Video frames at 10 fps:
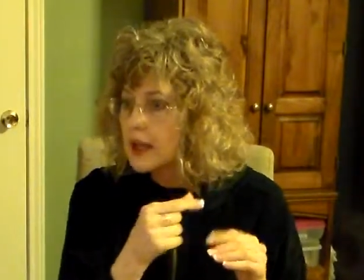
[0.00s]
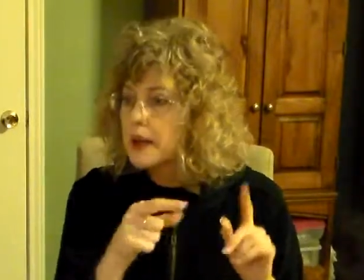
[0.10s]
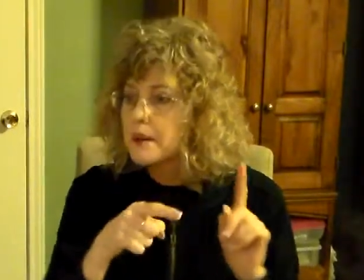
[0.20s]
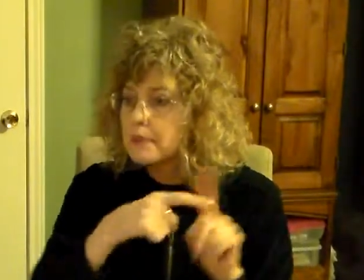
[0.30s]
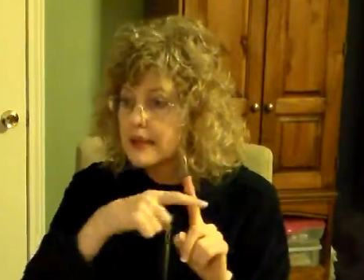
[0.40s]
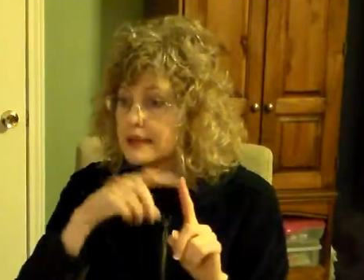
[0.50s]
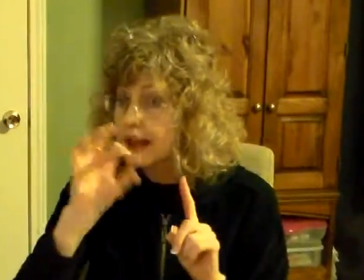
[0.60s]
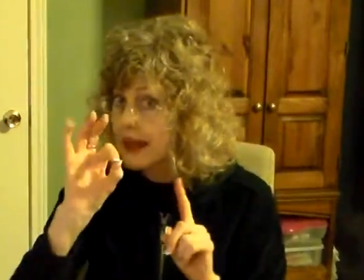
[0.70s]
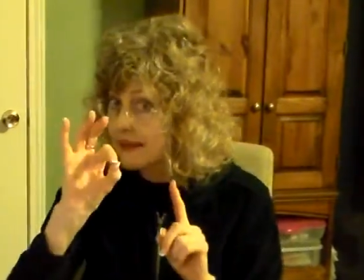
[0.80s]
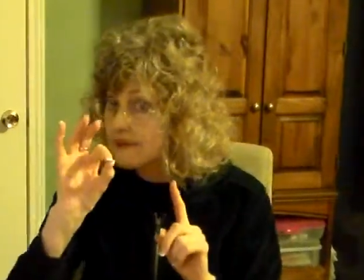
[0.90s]
Notice that
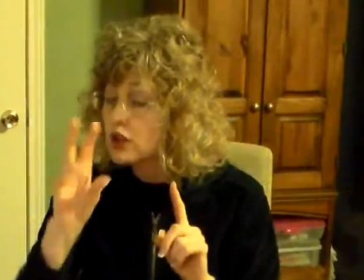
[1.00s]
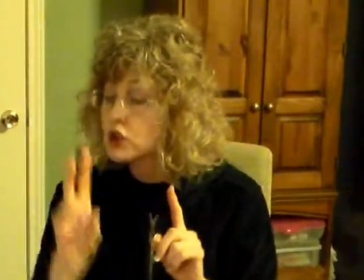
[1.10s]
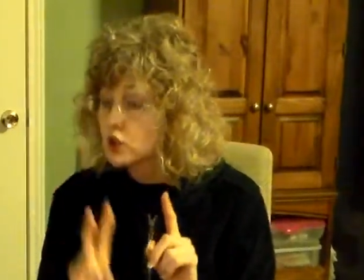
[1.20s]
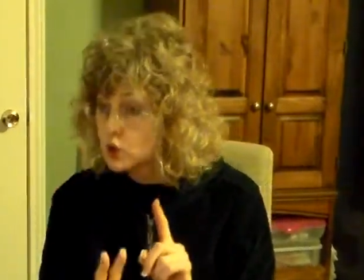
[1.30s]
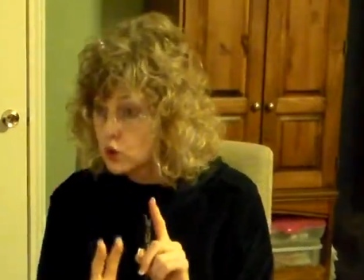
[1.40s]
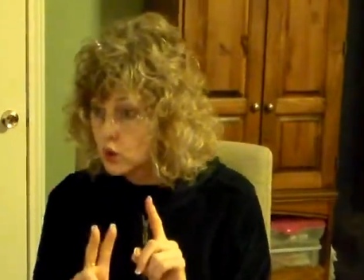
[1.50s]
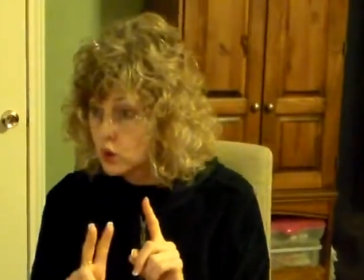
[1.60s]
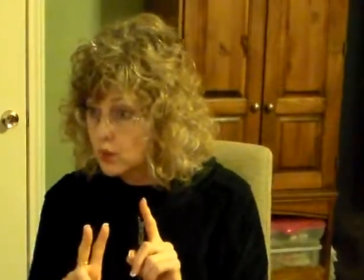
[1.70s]
there is a 2 here.